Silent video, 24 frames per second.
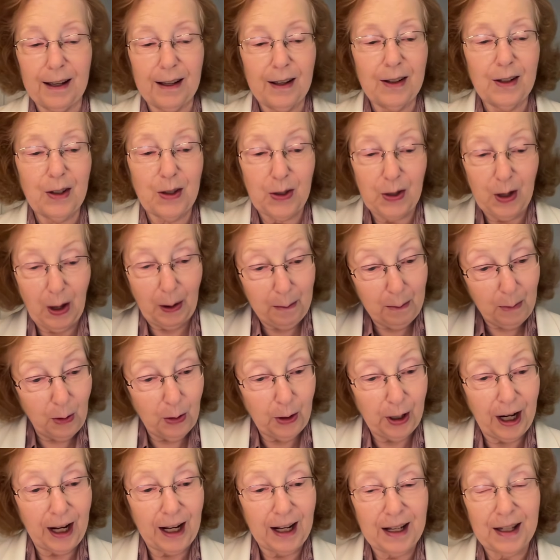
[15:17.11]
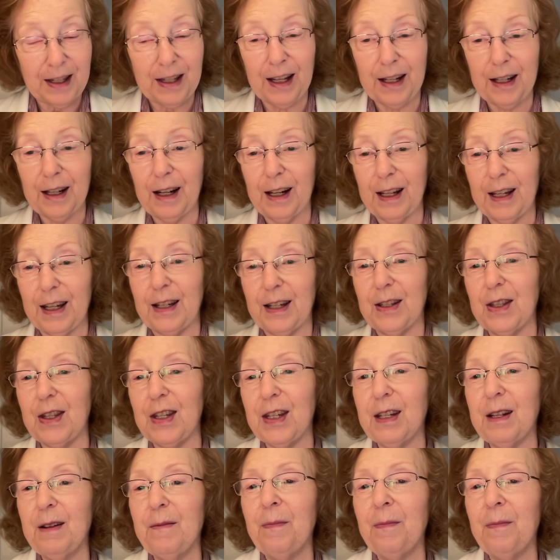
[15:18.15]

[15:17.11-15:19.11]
some mornings at least,